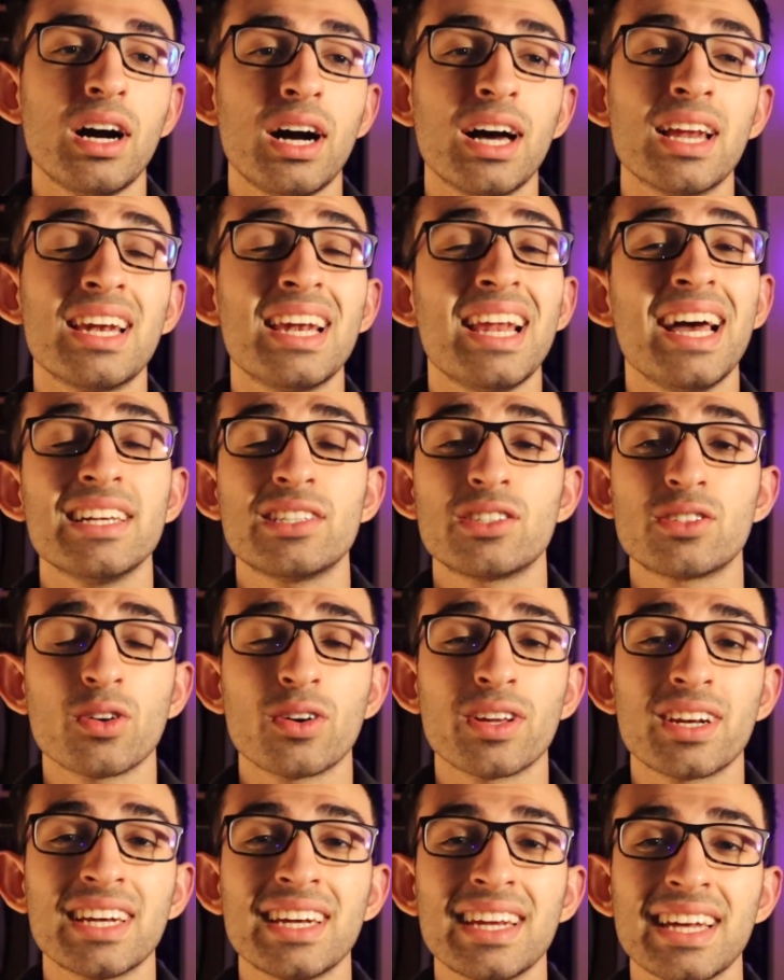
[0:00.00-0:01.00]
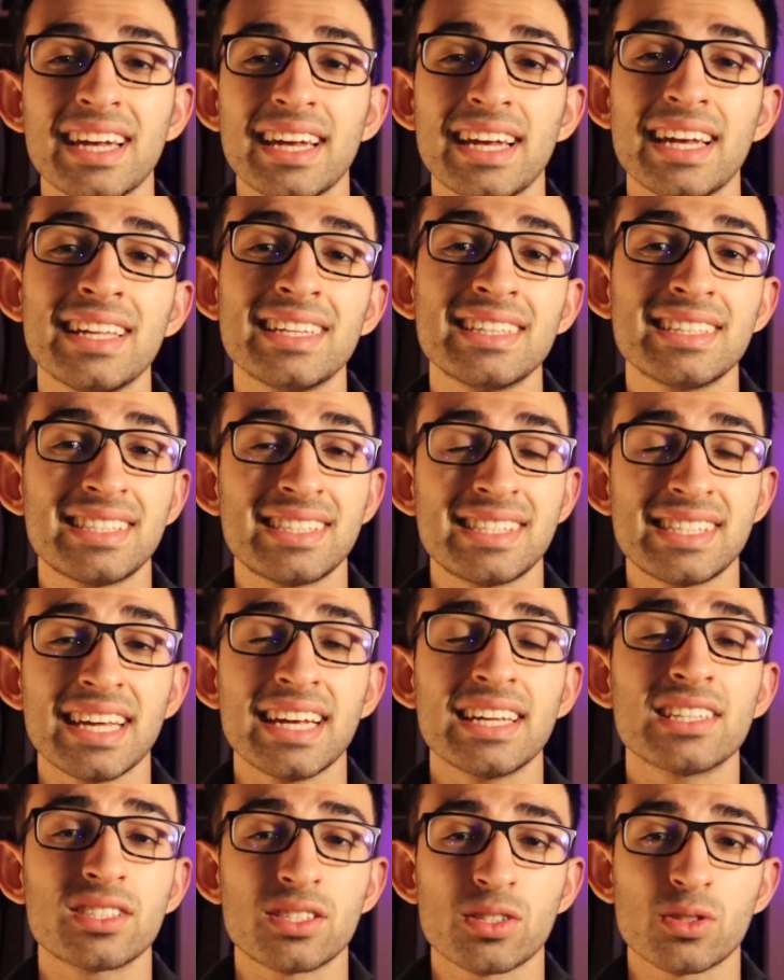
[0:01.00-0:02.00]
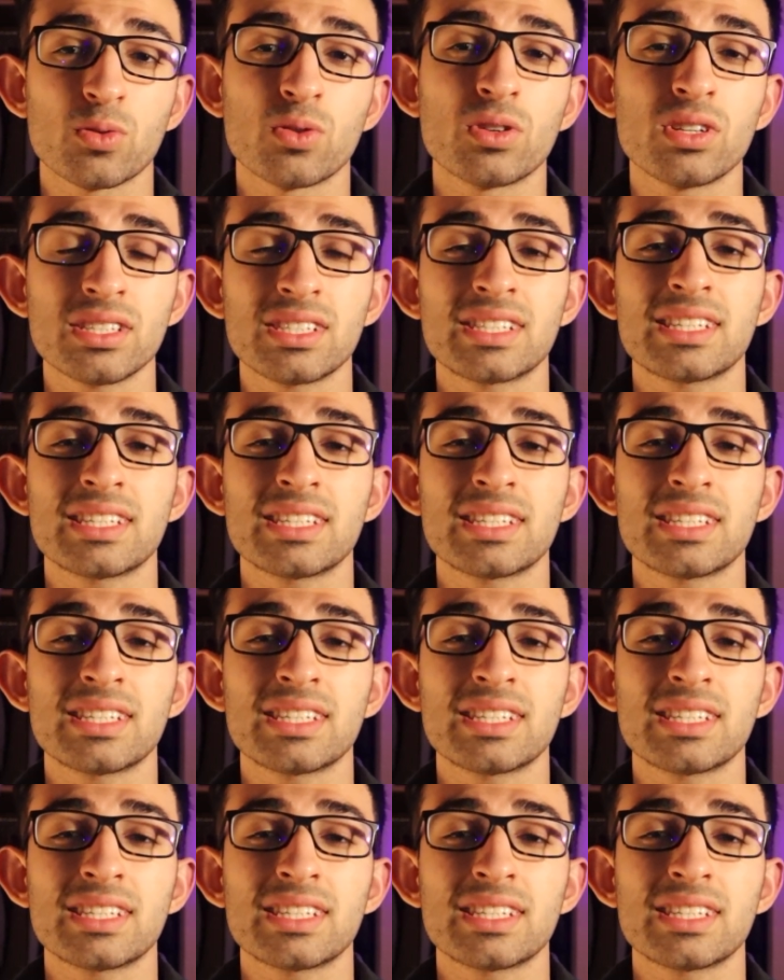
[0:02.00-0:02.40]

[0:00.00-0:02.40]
unless you're an in-state student